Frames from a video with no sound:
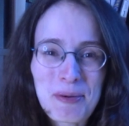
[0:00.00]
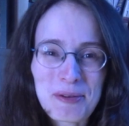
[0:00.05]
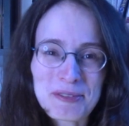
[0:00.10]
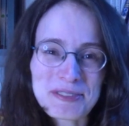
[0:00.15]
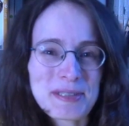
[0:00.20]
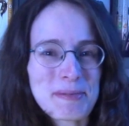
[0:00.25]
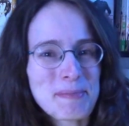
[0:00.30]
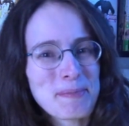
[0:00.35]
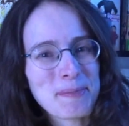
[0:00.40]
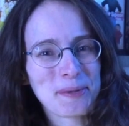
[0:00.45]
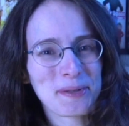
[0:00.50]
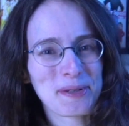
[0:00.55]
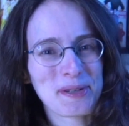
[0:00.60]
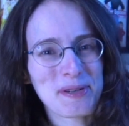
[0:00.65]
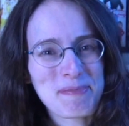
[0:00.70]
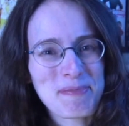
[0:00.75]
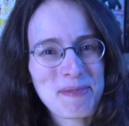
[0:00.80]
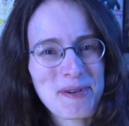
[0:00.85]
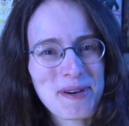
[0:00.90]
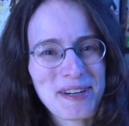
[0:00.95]
most
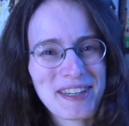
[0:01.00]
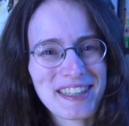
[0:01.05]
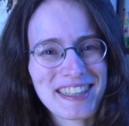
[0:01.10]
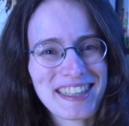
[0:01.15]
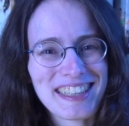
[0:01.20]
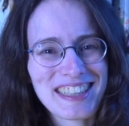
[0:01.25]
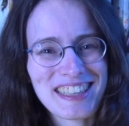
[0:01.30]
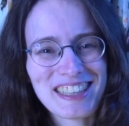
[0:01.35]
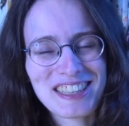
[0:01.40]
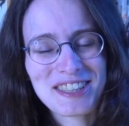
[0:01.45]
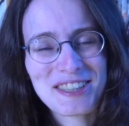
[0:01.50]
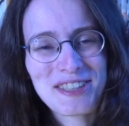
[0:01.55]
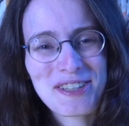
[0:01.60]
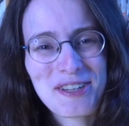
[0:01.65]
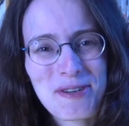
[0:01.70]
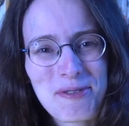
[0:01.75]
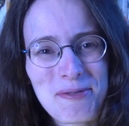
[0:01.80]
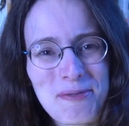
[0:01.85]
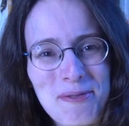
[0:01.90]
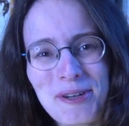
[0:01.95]
important part is
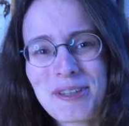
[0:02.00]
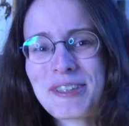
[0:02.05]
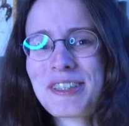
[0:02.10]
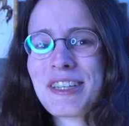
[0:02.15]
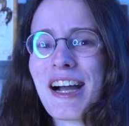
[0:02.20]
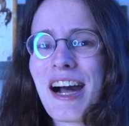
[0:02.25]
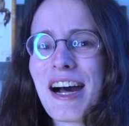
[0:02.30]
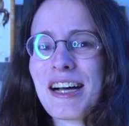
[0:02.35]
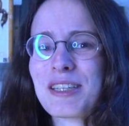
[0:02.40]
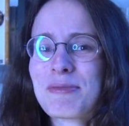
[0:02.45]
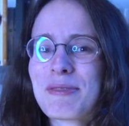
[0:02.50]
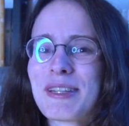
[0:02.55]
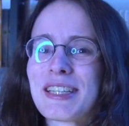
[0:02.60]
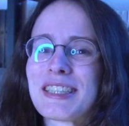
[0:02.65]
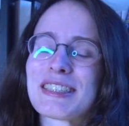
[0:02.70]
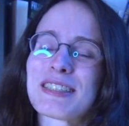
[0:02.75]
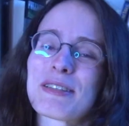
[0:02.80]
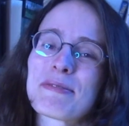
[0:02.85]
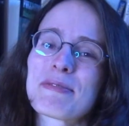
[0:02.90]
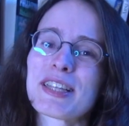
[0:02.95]
the World Cosplay
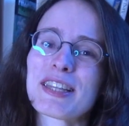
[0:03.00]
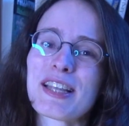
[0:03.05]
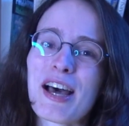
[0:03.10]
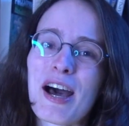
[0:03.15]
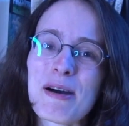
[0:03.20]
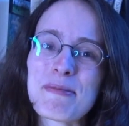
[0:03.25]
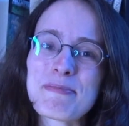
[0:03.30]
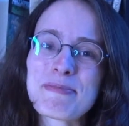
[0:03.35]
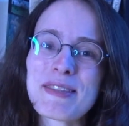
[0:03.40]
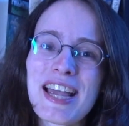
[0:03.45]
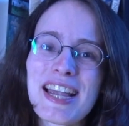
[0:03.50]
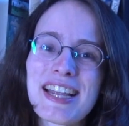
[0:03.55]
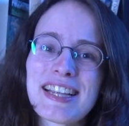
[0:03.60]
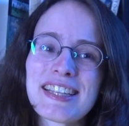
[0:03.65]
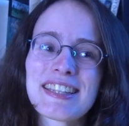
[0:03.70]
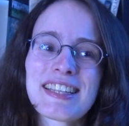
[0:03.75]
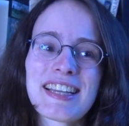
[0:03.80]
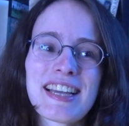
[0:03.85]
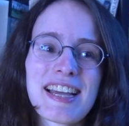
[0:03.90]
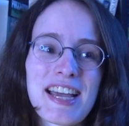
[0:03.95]
Summit
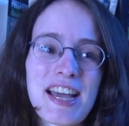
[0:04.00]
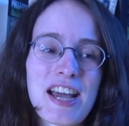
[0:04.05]
update.